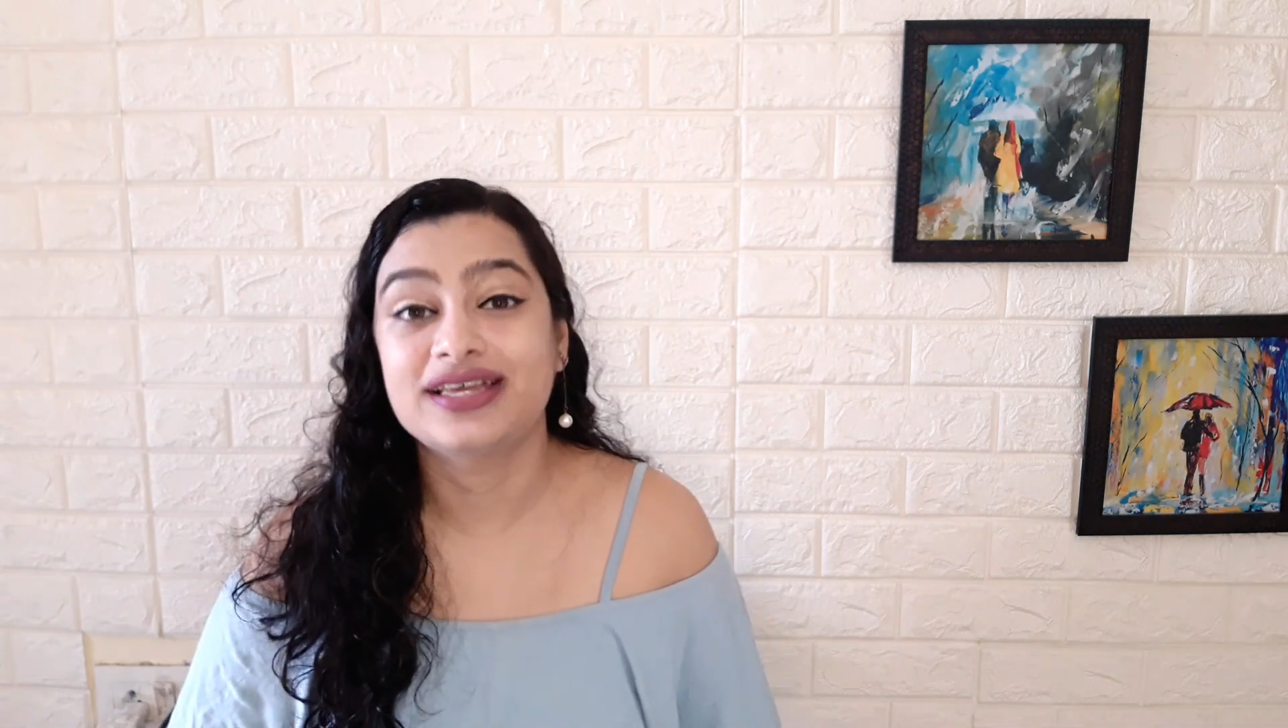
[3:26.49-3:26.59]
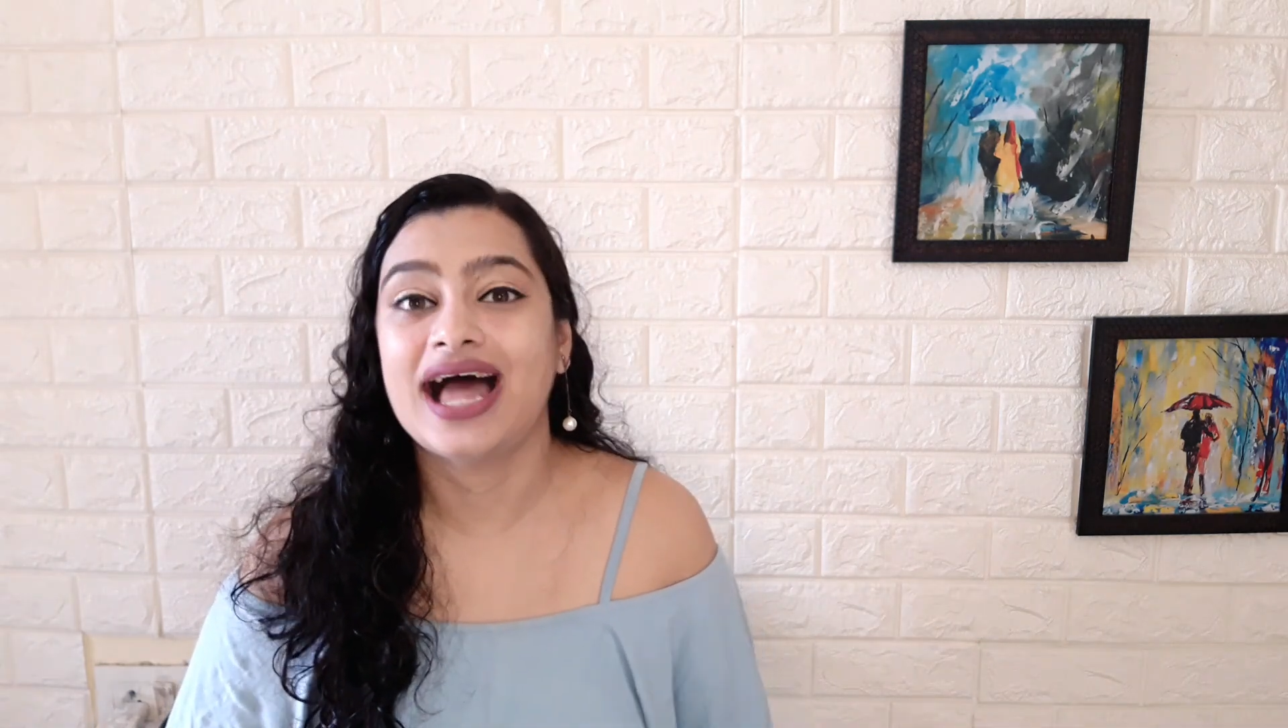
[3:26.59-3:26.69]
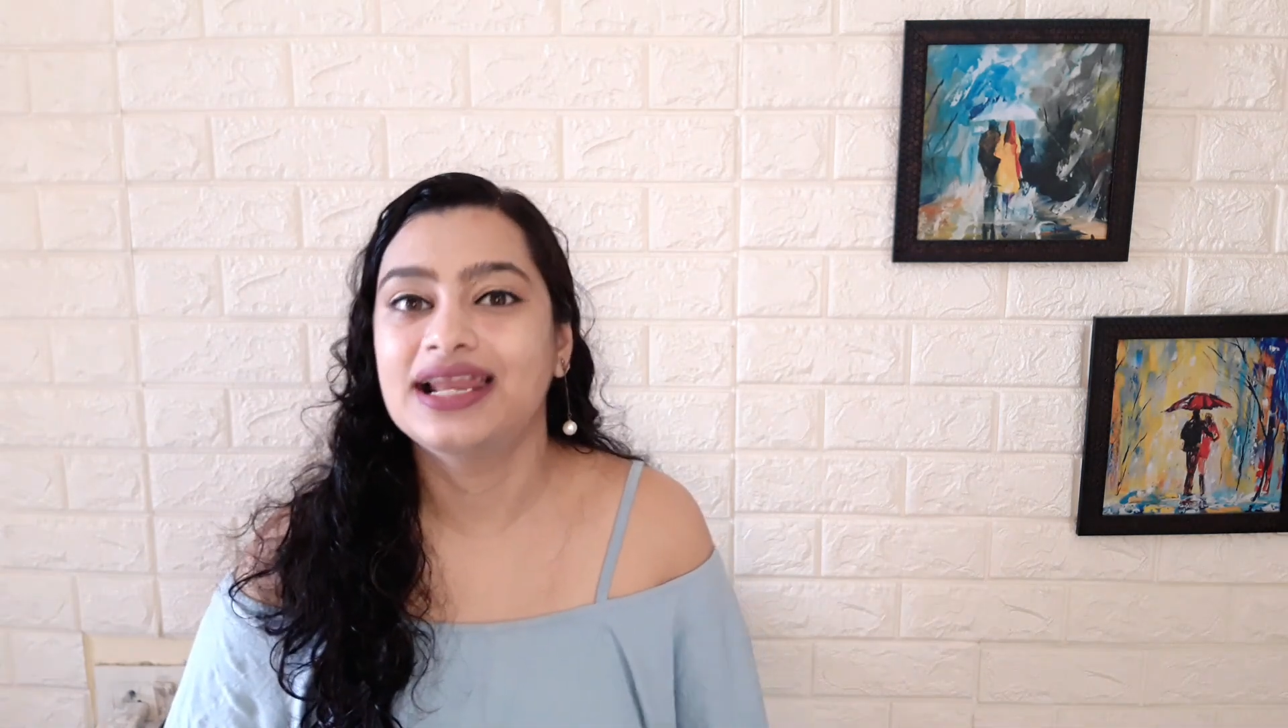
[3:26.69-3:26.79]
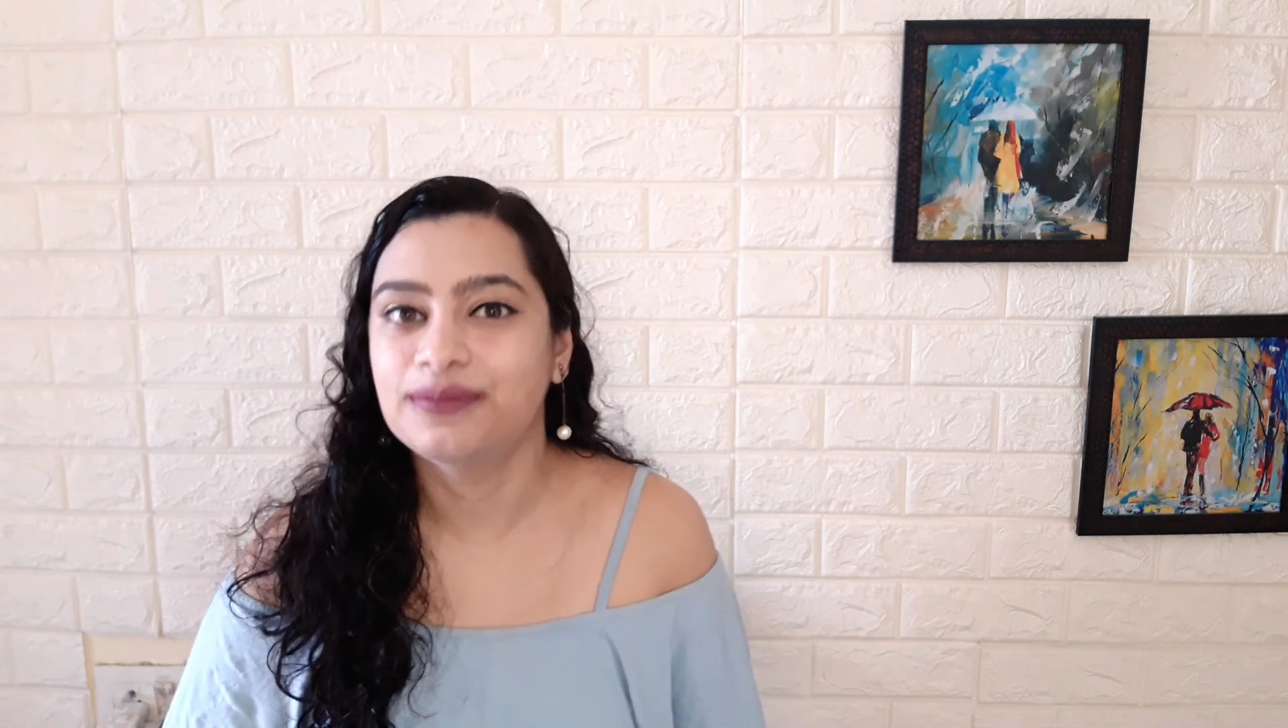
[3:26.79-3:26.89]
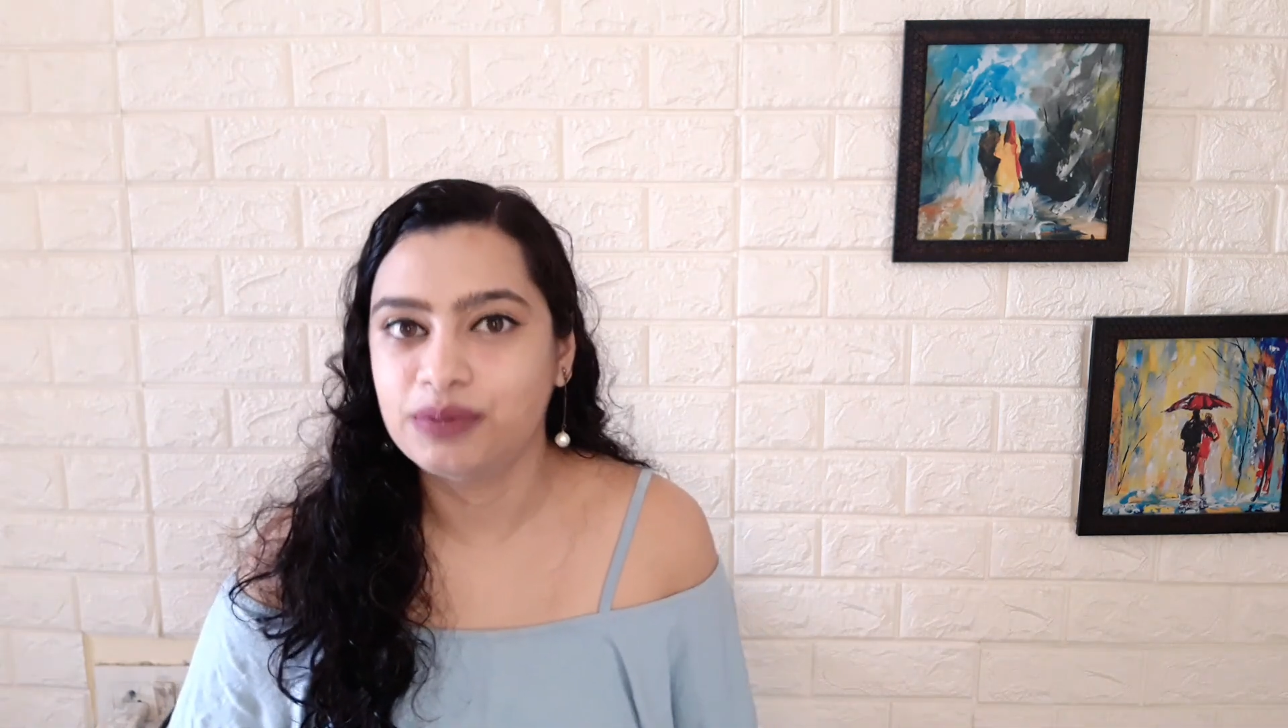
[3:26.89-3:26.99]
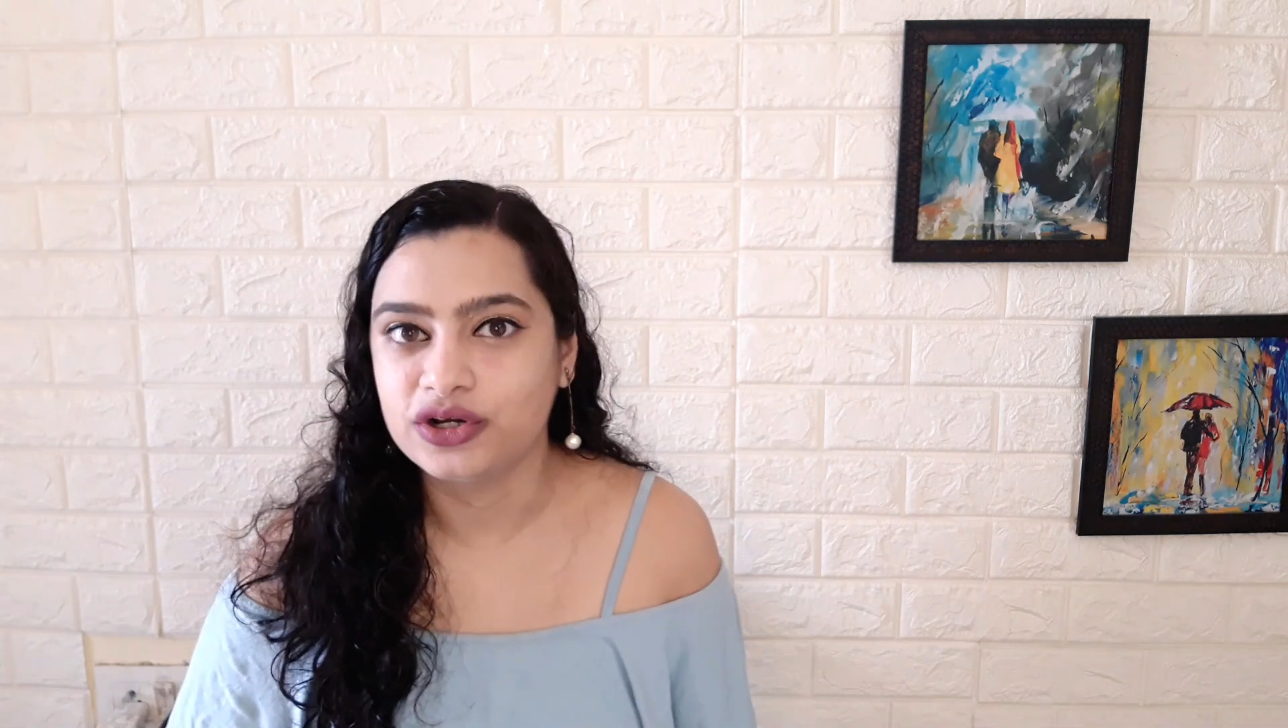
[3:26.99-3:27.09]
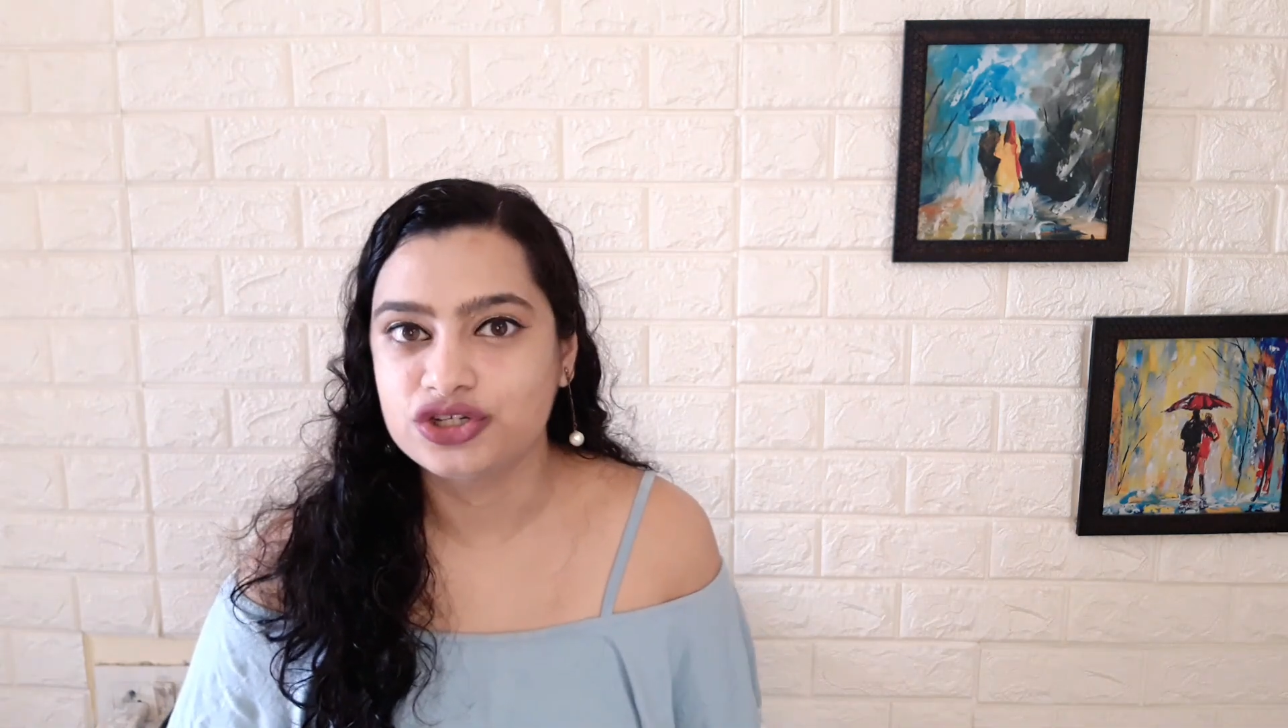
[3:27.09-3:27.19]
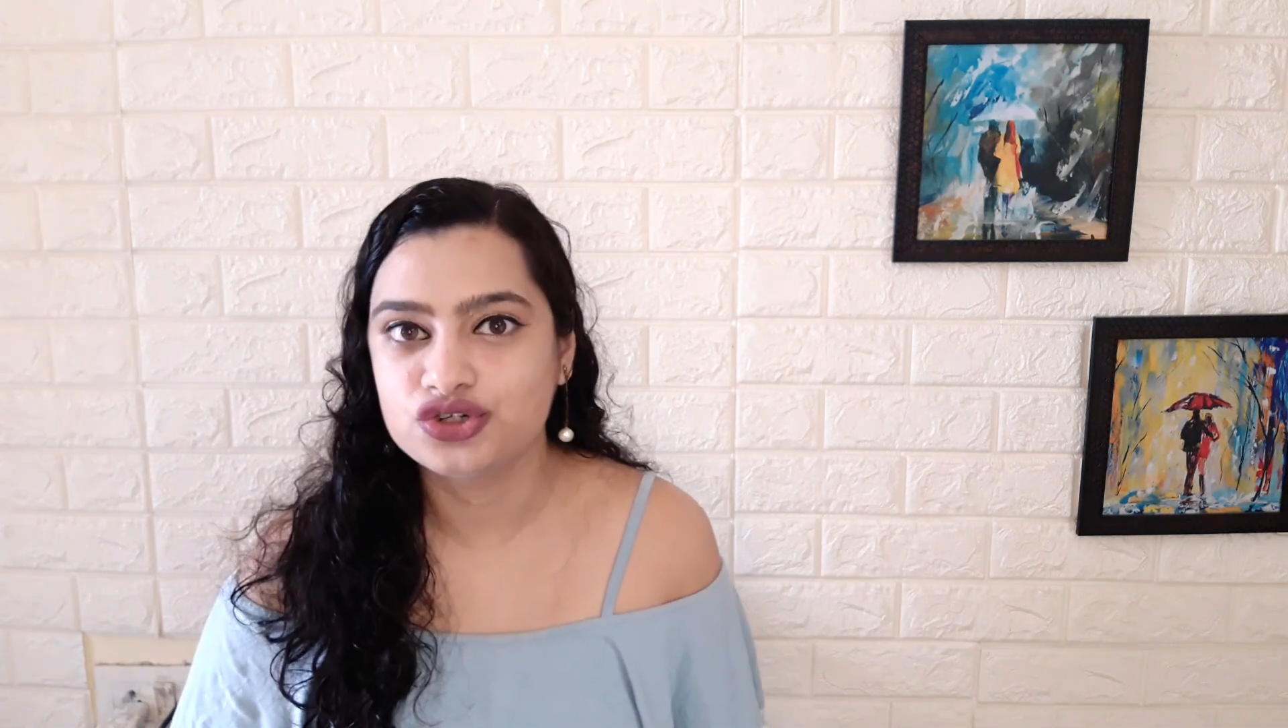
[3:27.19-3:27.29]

caliber